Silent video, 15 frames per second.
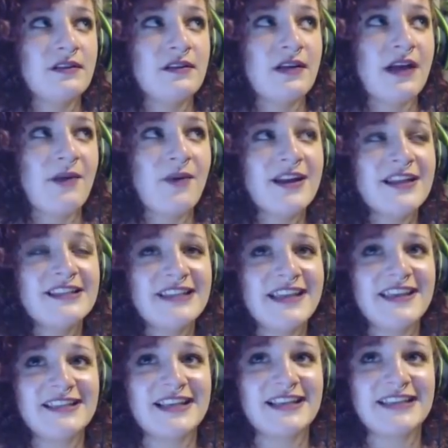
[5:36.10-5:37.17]
I want to say
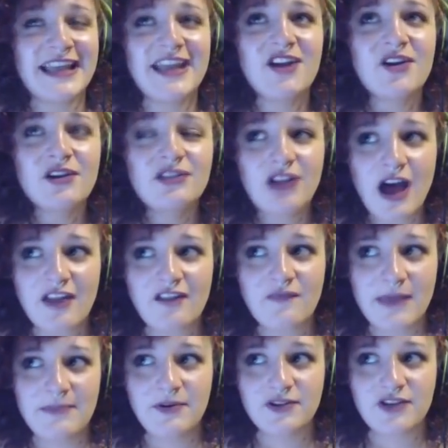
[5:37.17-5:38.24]
this because I hear a lot of
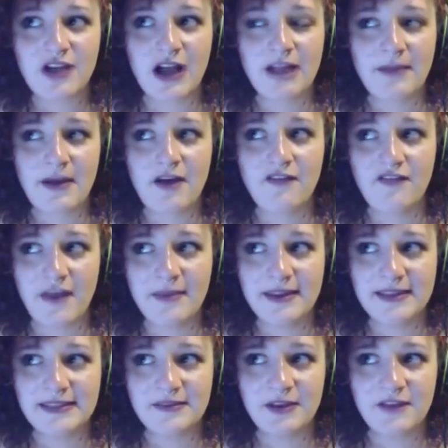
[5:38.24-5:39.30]
people talk about
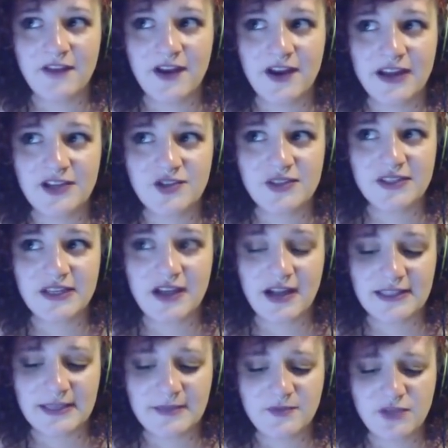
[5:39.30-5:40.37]
feminism in a very interesting
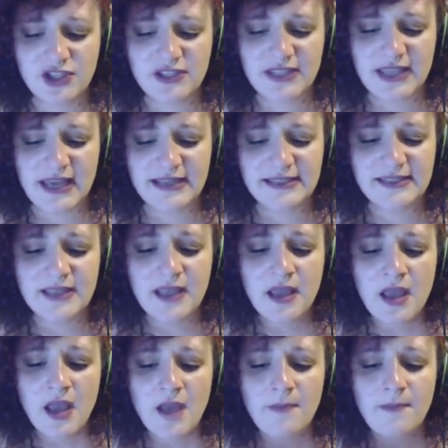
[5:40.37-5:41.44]
concept, which is that it's
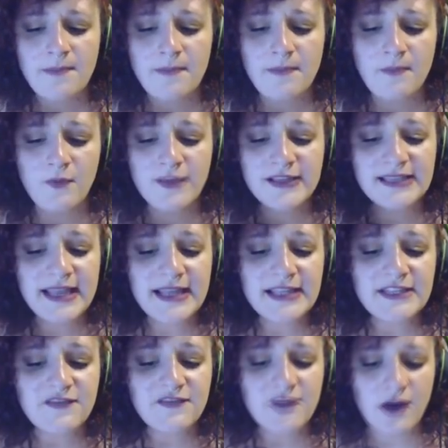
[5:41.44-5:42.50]
we say
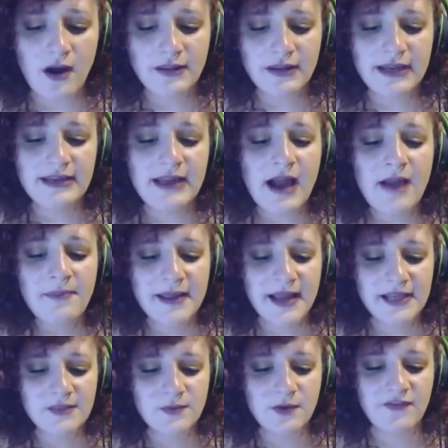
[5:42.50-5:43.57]
it's for equality not
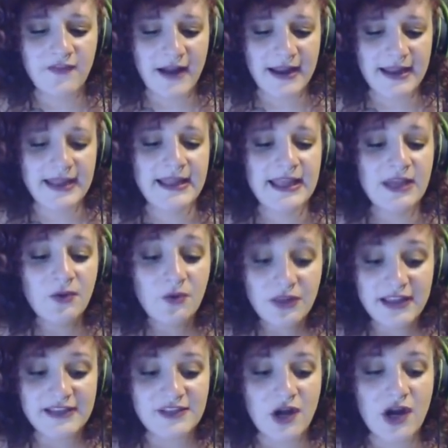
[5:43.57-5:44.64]
because we're fighting
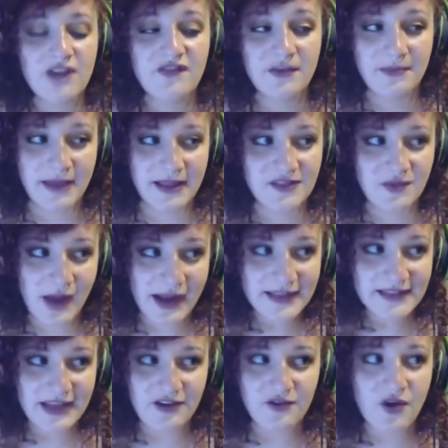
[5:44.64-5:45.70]
equally as hard for men's
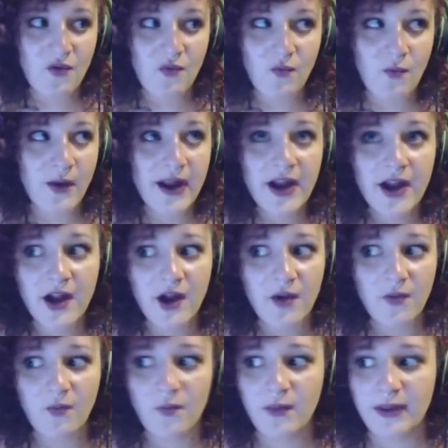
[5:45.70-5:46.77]
rights. I don't know
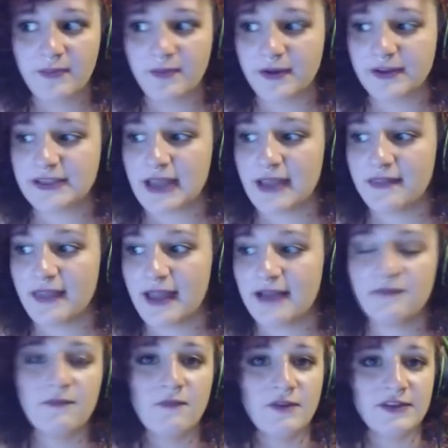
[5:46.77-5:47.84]
where we pretend
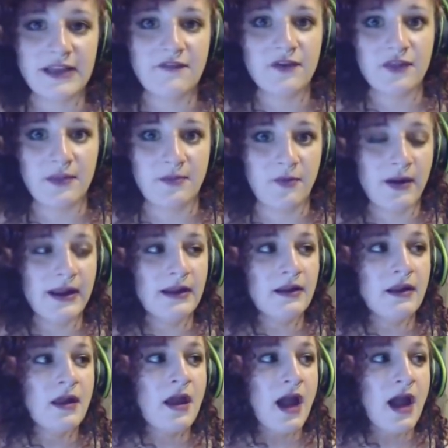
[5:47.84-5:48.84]
that was ever the point.